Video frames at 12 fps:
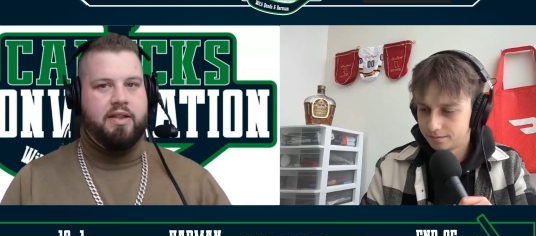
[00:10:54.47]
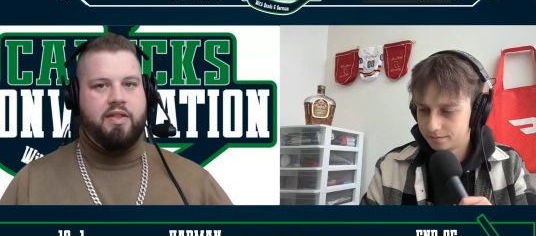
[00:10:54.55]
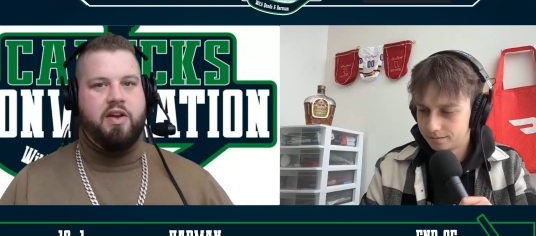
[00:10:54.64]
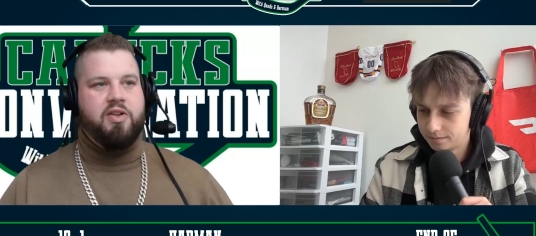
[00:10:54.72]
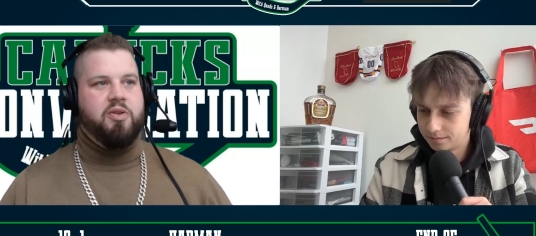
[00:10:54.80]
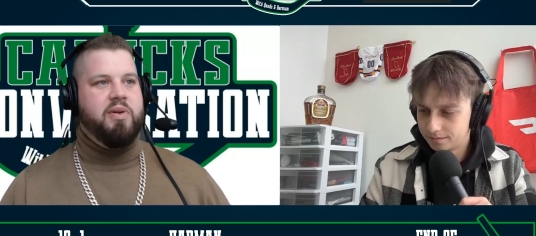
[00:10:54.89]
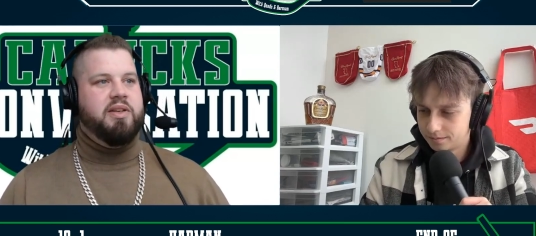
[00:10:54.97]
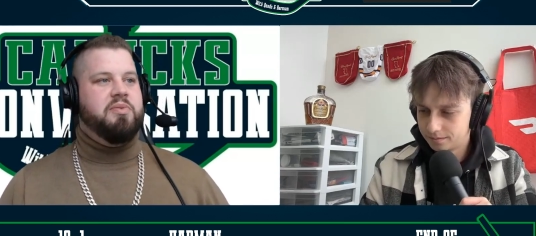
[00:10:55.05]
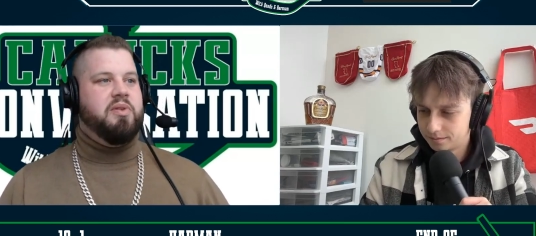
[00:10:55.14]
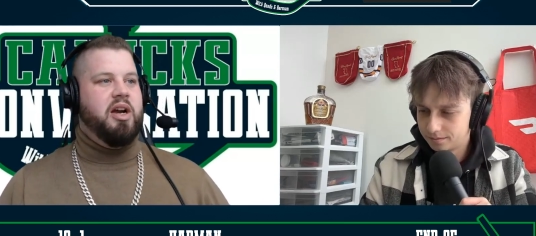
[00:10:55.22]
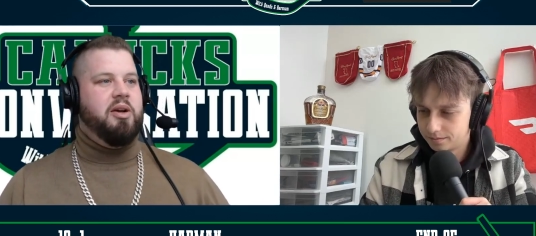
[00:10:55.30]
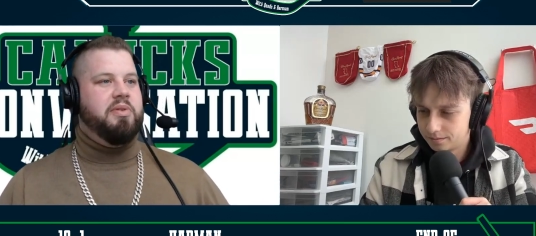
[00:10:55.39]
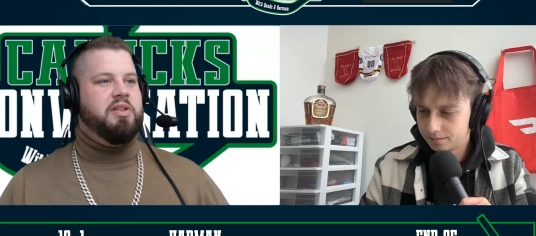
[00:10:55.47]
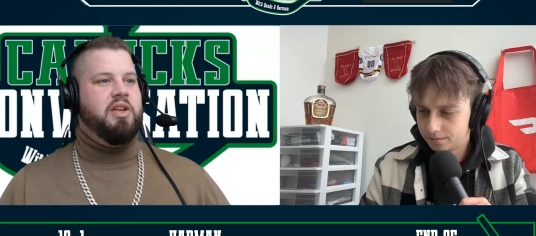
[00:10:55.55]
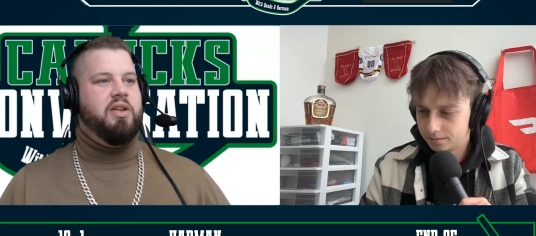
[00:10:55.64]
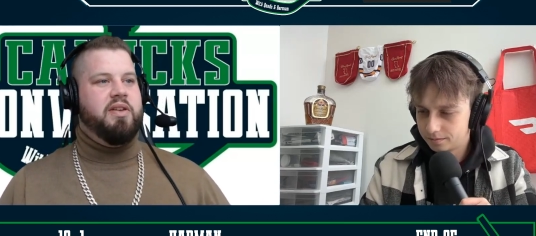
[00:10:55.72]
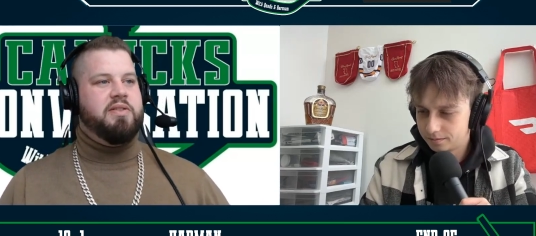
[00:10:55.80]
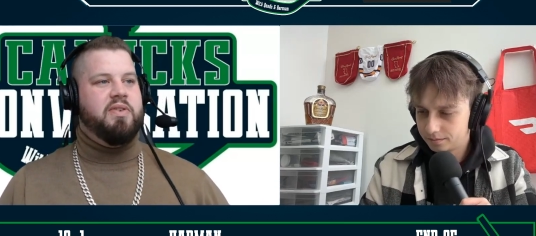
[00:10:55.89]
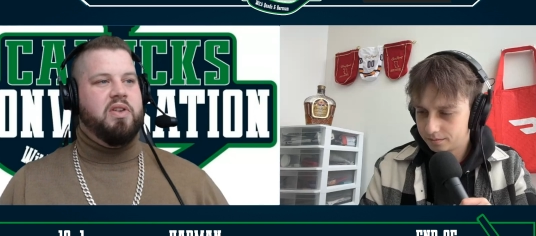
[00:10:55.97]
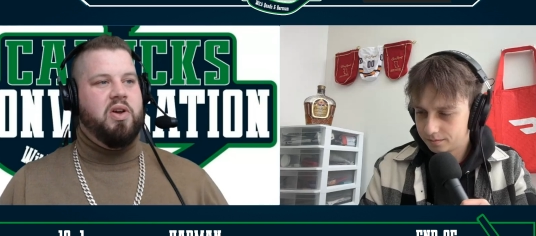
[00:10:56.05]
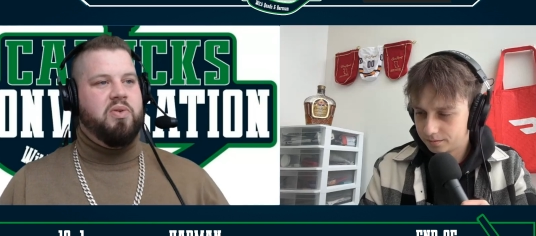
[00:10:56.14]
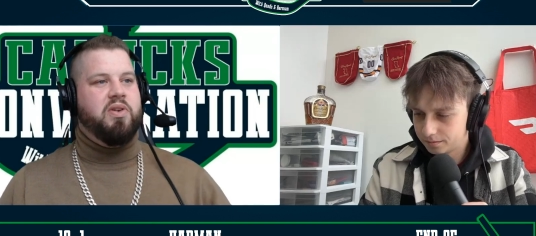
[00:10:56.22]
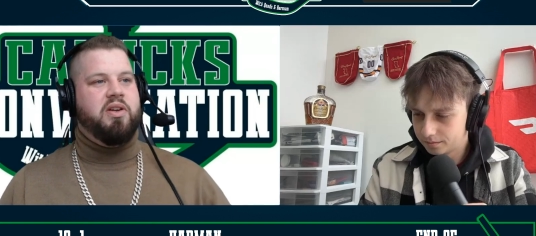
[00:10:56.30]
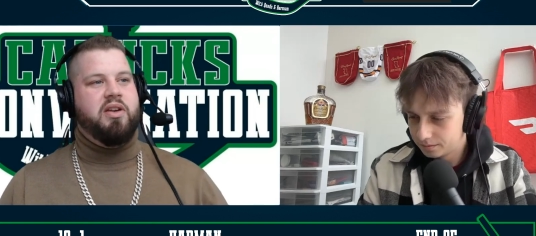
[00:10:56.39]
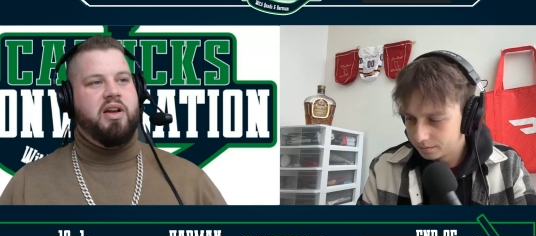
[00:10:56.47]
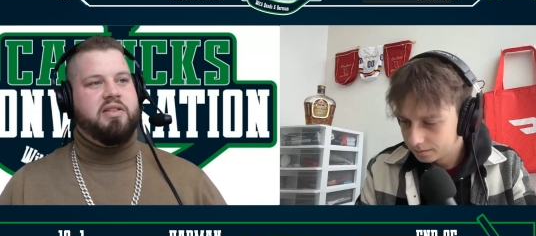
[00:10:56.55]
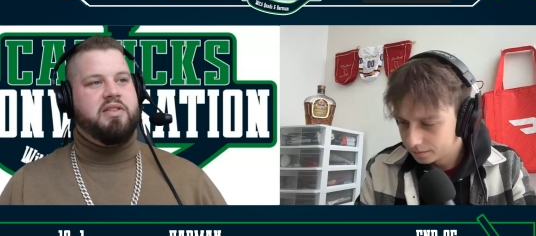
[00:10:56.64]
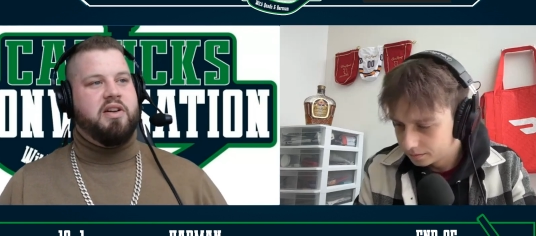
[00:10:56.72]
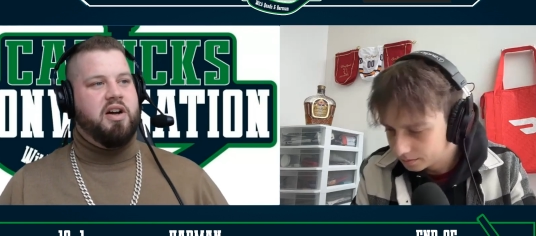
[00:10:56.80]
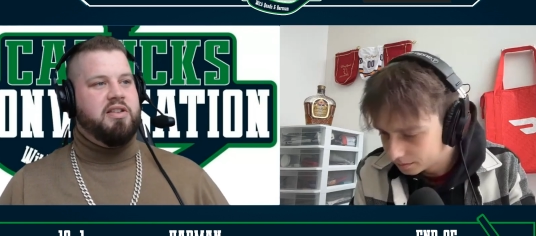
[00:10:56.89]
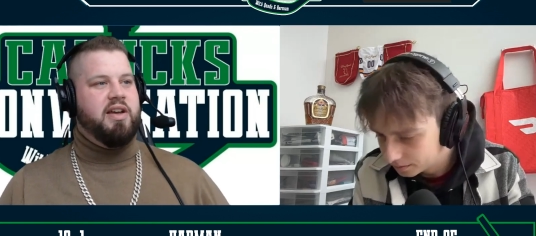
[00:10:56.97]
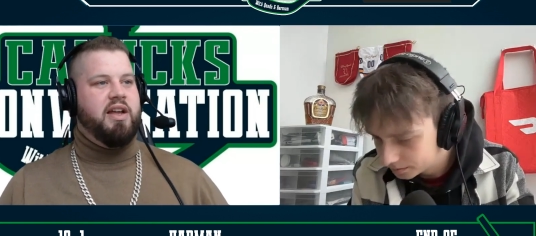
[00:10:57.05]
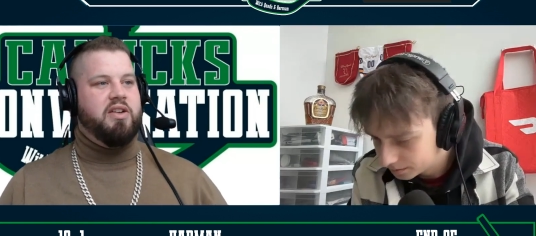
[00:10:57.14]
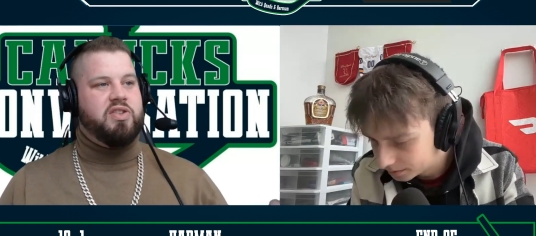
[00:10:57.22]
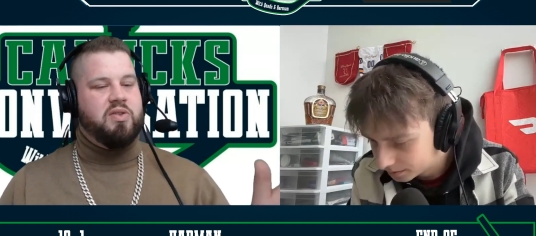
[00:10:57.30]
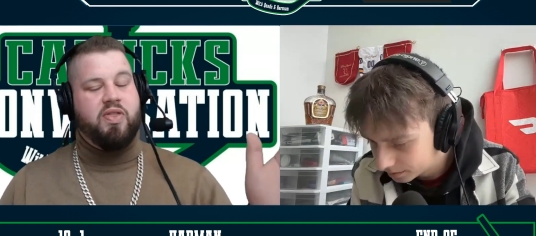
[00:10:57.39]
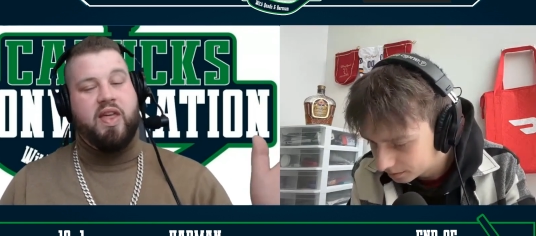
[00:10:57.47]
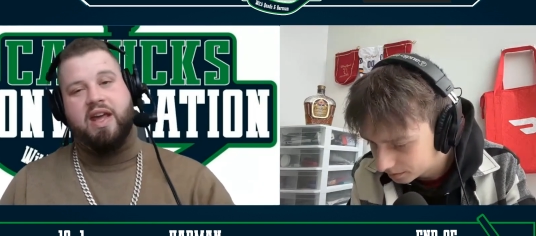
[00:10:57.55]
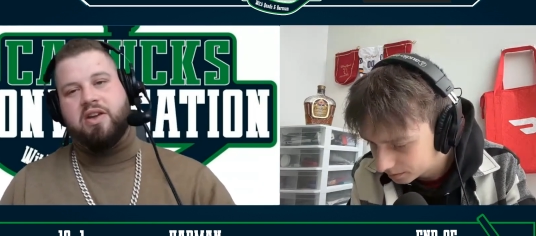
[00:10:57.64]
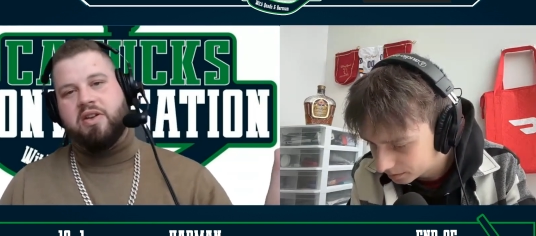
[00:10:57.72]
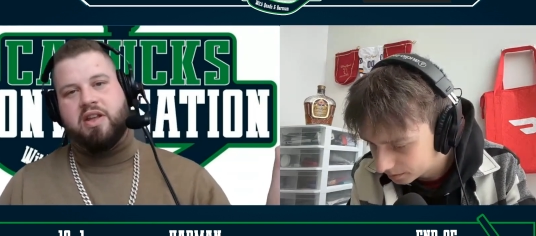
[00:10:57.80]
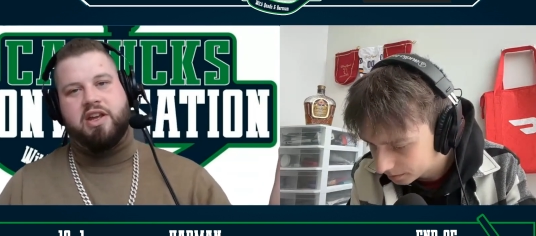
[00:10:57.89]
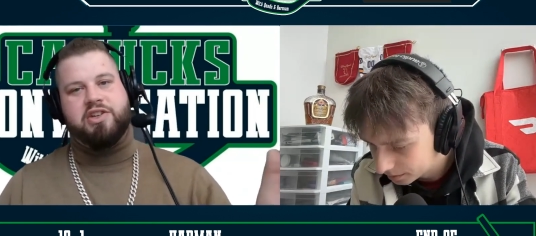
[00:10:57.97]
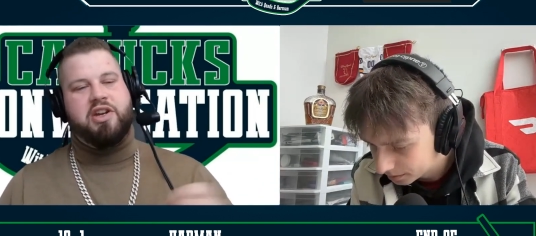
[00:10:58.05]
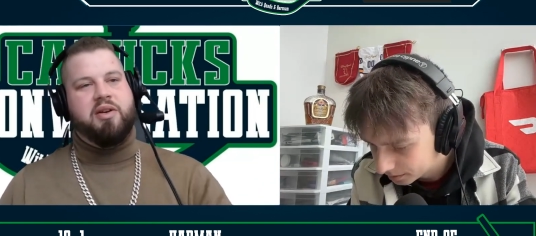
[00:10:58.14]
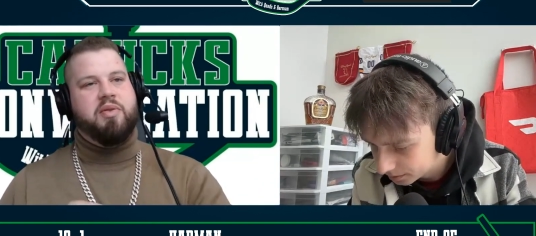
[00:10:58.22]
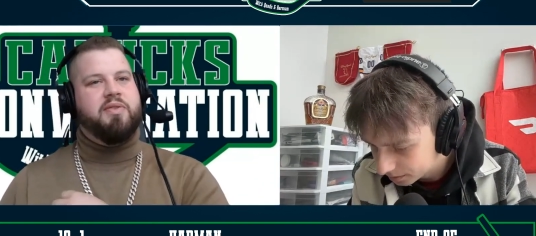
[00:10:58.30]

Speaker 1: they're the reason we're able to do this for local Canucks content. So thank you to Nation Network for